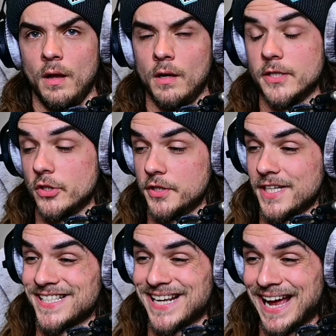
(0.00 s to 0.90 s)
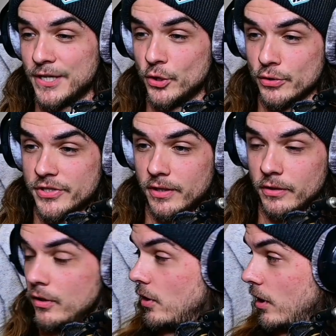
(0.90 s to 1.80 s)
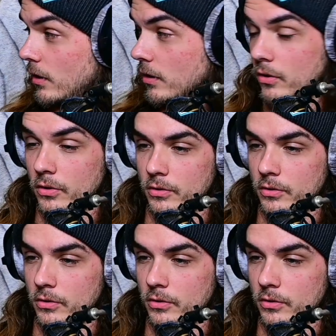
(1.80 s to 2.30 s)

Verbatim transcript: All right, so it looks like Sky News did a little article,